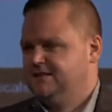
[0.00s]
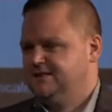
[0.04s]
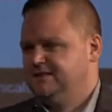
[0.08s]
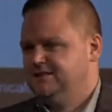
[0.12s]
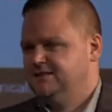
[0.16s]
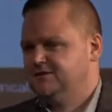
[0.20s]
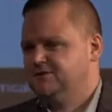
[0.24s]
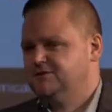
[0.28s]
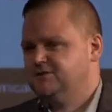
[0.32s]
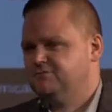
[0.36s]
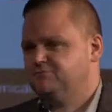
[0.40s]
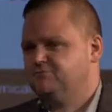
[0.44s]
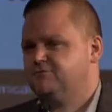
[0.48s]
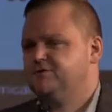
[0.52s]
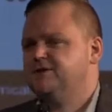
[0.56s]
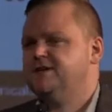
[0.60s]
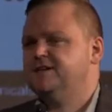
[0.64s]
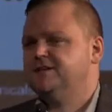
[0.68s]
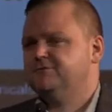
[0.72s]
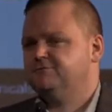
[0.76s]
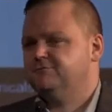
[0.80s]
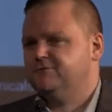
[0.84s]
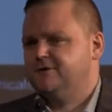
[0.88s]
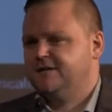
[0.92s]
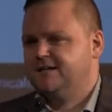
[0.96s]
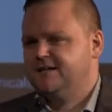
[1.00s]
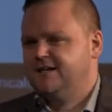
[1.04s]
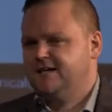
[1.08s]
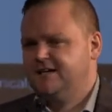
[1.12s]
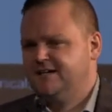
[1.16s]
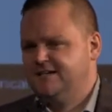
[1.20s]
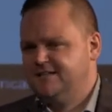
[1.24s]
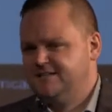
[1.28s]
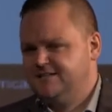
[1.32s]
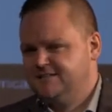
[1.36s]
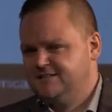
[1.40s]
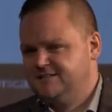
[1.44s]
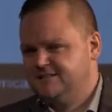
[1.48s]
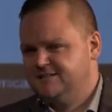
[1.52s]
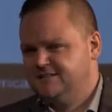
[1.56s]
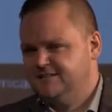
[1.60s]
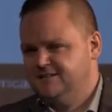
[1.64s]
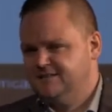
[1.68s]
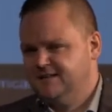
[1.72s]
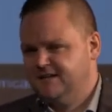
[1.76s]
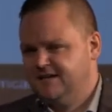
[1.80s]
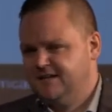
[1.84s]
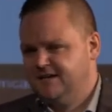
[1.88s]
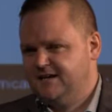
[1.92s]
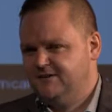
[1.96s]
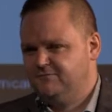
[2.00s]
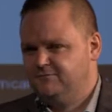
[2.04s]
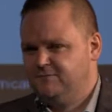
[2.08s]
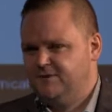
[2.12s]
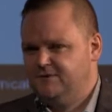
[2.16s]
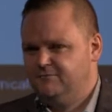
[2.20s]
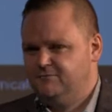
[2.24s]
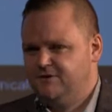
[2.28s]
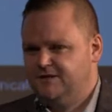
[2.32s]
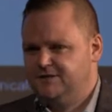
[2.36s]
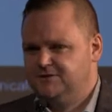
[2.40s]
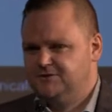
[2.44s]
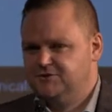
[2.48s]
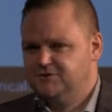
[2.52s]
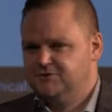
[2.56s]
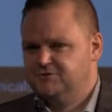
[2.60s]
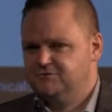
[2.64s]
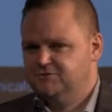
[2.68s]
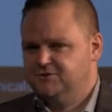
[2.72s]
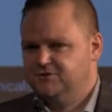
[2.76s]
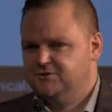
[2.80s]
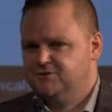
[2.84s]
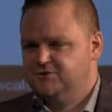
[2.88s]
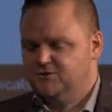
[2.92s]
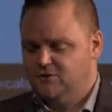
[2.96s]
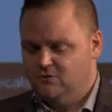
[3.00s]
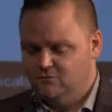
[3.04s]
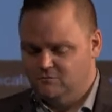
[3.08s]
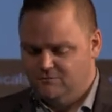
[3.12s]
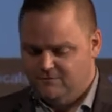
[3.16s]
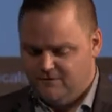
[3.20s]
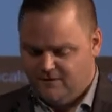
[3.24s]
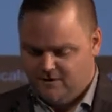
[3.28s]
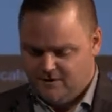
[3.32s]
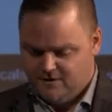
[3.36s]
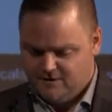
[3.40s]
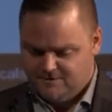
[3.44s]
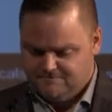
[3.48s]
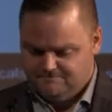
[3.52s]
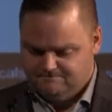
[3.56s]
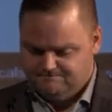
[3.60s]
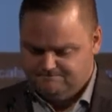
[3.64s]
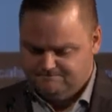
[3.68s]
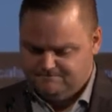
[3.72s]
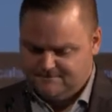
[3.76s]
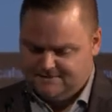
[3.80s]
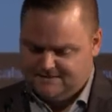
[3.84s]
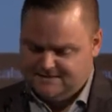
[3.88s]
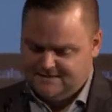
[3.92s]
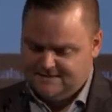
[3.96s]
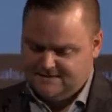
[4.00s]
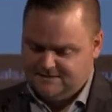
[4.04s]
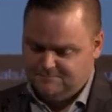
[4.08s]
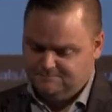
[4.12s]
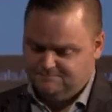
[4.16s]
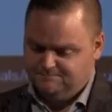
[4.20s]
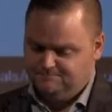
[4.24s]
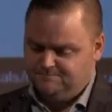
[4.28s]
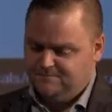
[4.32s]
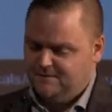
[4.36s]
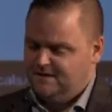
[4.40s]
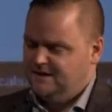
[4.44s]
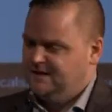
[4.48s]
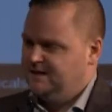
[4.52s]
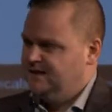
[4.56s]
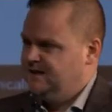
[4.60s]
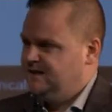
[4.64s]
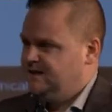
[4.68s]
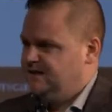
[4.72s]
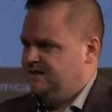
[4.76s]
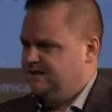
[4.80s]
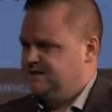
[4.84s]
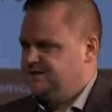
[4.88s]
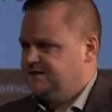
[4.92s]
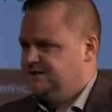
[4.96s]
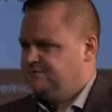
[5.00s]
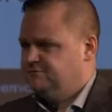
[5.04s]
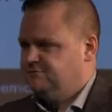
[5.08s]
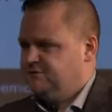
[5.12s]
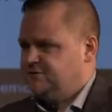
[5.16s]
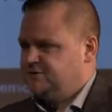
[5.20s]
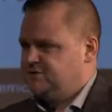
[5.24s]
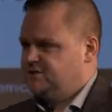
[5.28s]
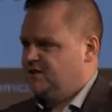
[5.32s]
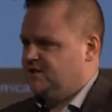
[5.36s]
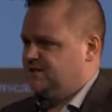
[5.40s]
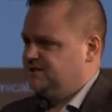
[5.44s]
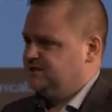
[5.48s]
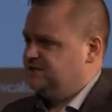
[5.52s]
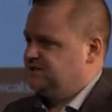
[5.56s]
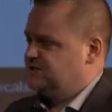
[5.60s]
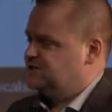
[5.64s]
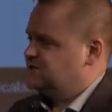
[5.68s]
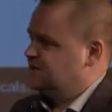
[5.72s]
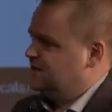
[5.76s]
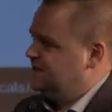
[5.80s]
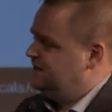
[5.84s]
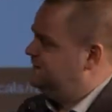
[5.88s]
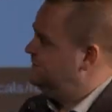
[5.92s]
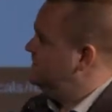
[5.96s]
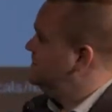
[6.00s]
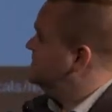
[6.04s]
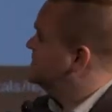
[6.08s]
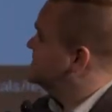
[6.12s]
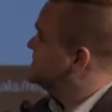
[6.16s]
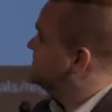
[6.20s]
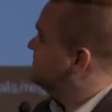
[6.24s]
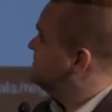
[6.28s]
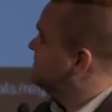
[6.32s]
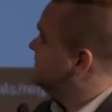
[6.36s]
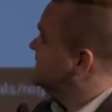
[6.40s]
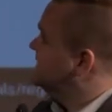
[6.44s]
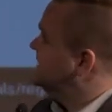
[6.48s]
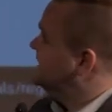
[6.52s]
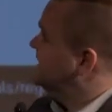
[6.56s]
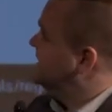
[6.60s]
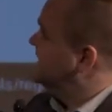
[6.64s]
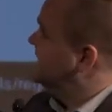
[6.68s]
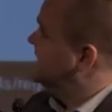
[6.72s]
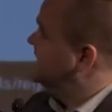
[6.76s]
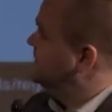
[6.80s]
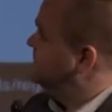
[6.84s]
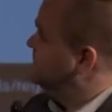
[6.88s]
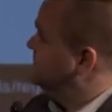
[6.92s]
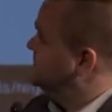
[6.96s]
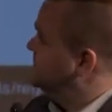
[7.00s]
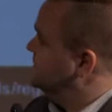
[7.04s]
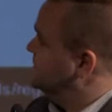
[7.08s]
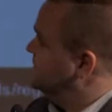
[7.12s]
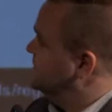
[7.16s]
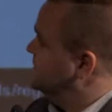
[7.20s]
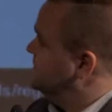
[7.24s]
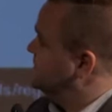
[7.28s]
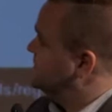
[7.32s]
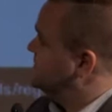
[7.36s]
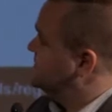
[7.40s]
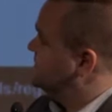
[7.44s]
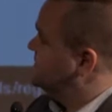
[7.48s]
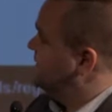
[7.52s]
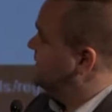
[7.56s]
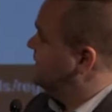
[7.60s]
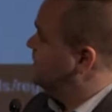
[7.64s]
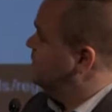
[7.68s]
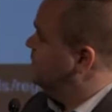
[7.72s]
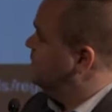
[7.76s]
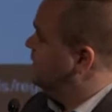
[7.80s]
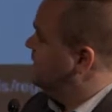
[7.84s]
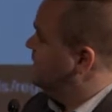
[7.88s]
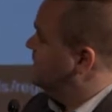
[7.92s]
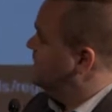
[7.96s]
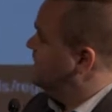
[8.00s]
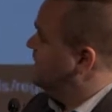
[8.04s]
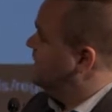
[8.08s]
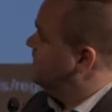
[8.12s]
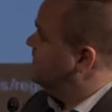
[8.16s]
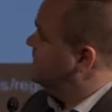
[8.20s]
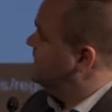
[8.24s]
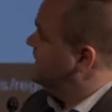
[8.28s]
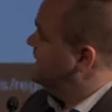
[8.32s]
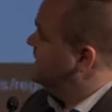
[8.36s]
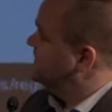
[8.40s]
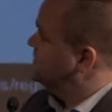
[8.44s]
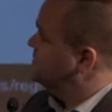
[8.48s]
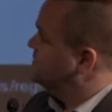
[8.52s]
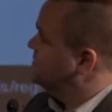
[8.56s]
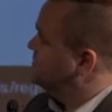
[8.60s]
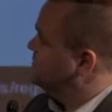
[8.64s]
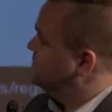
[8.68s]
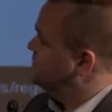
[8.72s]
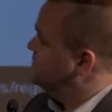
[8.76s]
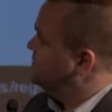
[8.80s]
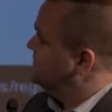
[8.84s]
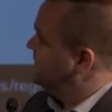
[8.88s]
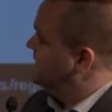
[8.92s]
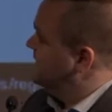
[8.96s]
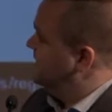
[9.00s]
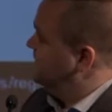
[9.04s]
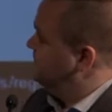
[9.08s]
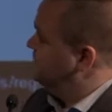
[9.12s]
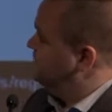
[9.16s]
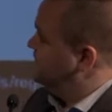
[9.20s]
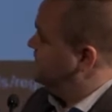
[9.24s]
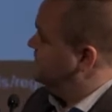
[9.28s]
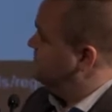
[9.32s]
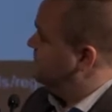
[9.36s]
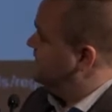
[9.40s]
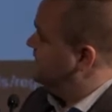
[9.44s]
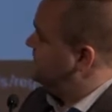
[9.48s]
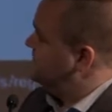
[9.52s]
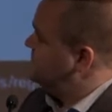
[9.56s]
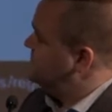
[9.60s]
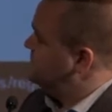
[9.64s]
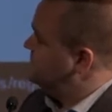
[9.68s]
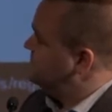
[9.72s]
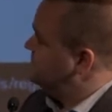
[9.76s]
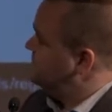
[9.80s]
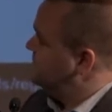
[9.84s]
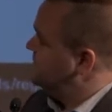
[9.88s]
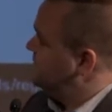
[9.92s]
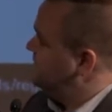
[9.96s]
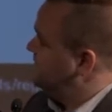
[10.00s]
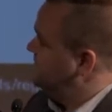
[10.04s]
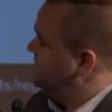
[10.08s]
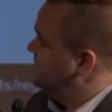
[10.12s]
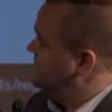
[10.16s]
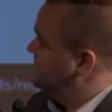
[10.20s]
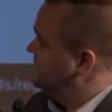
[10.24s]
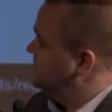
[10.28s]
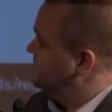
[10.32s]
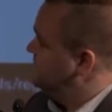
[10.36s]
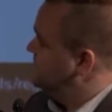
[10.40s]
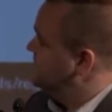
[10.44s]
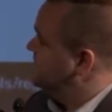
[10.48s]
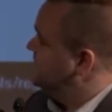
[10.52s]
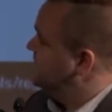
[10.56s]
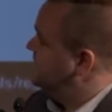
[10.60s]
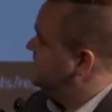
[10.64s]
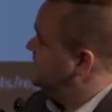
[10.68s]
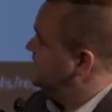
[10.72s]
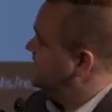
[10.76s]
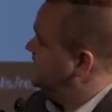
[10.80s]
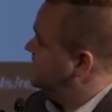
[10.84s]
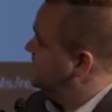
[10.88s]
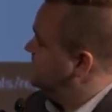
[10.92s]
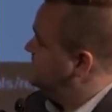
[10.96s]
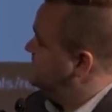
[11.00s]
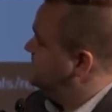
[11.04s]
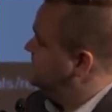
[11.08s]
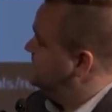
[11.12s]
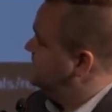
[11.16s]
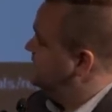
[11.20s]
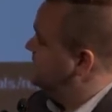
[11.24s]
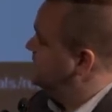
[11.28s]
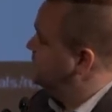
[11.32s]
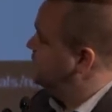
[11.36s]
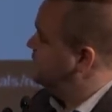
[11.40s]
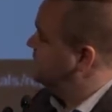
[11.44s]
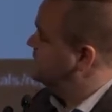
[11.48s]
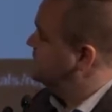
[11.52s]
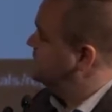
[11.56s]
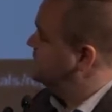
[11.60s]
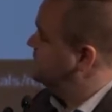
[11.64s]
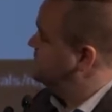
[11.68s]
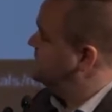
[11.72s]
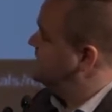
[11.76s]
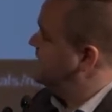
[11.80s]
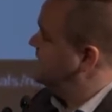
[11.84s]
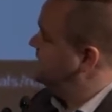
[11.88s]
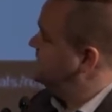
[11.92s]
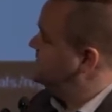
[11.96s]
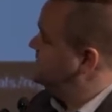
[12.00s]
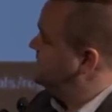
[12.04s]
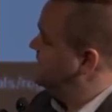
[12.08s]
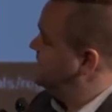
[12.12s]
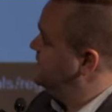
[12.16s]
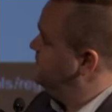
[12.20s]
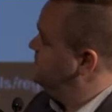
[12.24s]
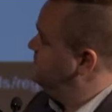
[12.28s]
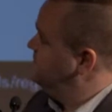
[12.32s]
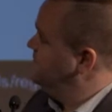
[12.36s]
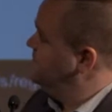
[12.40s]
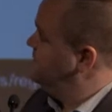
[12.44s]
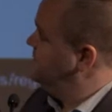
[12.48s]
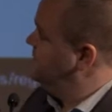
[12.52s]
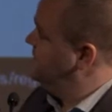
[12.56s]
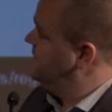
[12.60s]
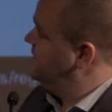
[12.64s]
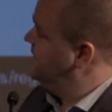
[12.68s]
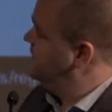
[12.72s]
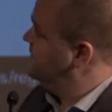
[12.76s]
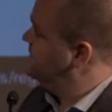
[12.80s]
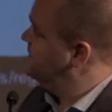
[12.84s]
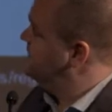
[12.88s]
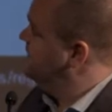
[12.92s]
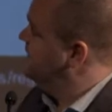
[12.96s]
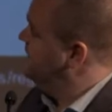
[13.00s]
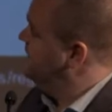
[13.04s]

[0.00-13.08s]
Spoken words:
there's 3 different kinds that have been registered so far in different tonnage levels. So there's single-wall carbon nanotubes that have been registered under the 1 to 10 ton per year